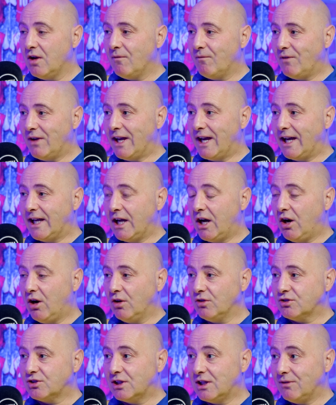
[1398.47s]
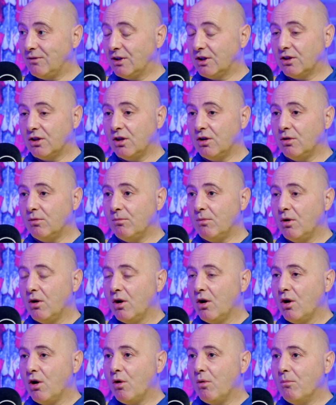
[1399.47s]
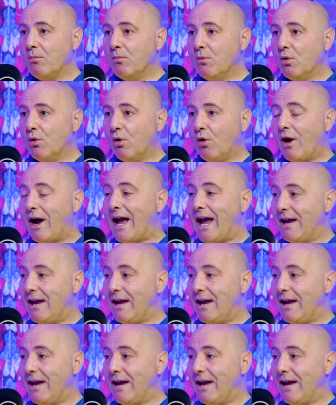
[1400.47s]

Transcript: VAR is giving them more